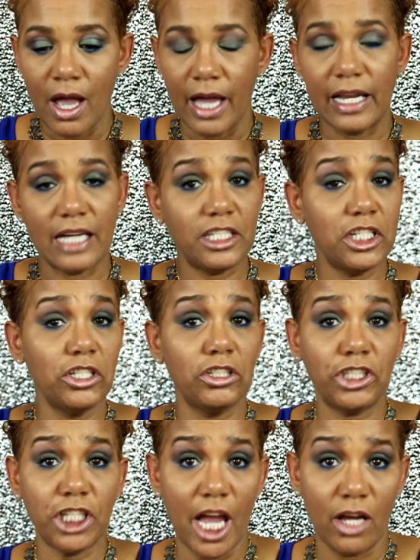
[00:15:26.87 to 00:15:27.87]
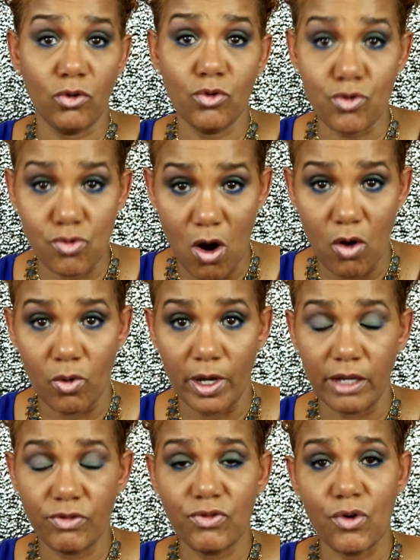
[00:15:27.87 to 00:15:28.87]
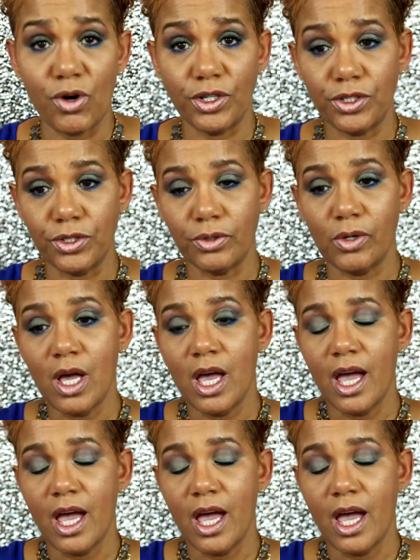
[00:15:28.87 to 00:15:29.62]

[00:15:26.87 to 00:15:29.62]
And I see your channel growing for you.